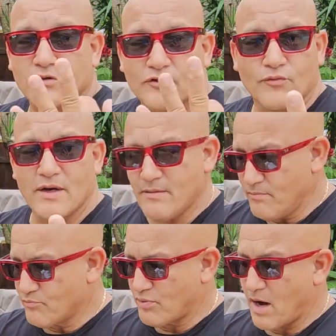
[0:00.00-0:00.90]
3
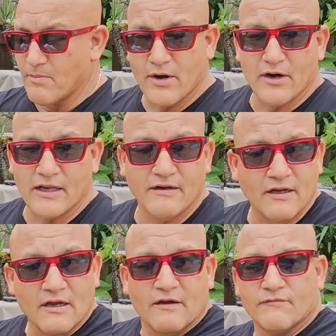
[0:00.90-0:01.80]
primarily
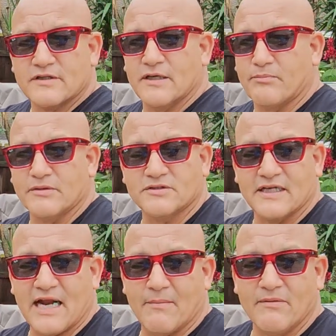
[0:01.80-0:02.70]
for tipplers
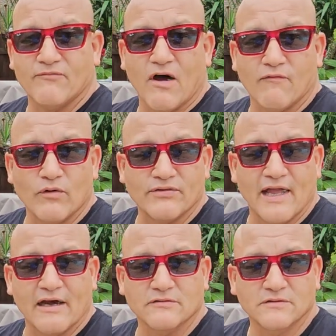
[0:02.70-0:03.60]
that I'm involved with
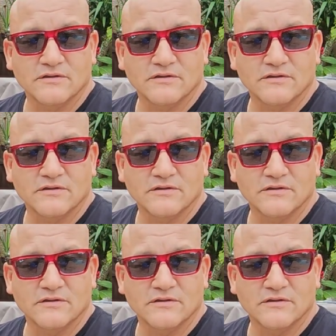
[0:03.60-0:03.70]
now,